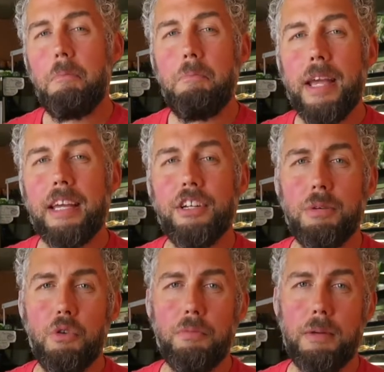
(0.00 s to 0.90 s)
making
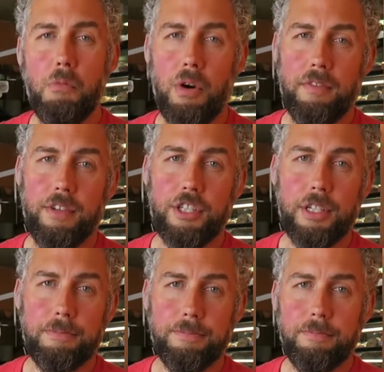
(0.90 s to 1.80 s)
your movement more
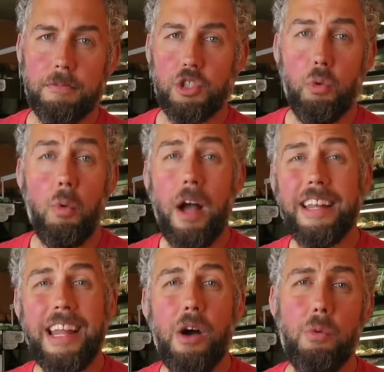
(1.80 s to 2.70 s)
efficient. So
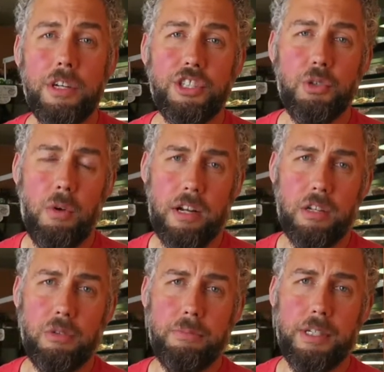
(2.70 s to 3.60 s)
why now wouldn't you want a glute